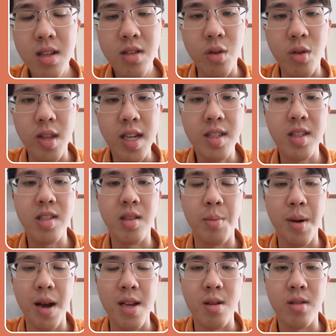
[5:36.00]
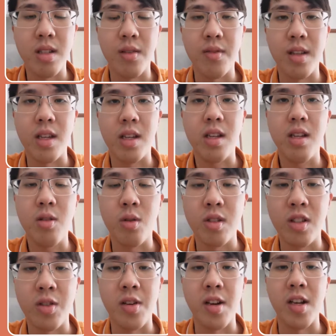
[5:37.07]
So next is the biosafety
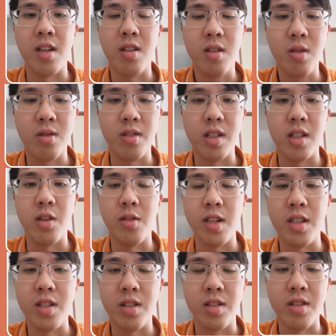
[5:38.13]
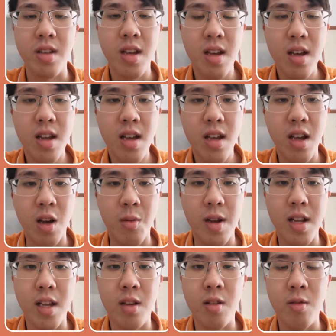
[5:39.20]
considerations,
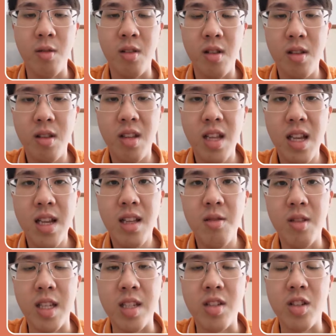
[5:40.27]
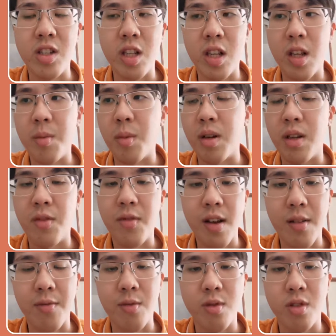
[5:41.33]
whether these genetic
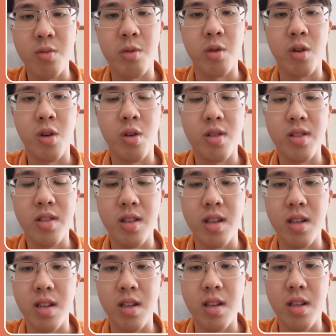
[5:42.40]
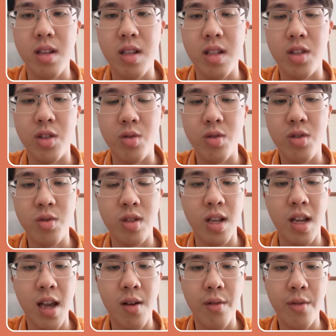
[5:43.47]
modified foods will cause issues to the
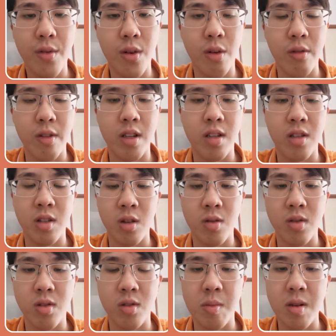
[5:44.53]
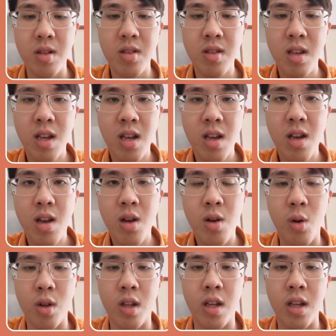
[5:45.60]
health of the consumers
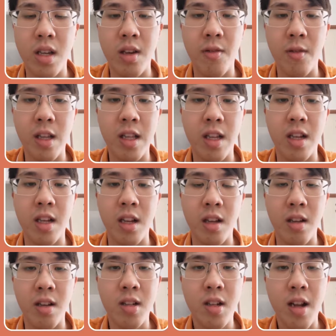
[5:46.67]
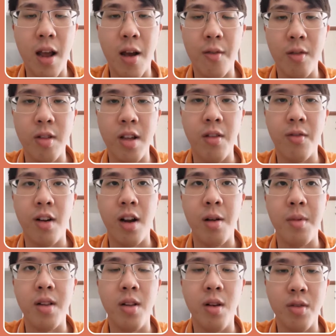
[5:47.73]
or even the health of the
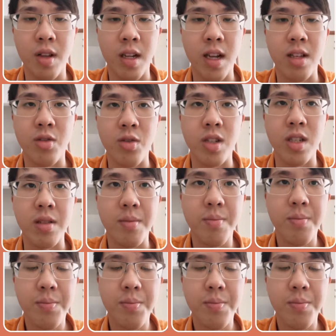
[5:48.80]
environment of the country.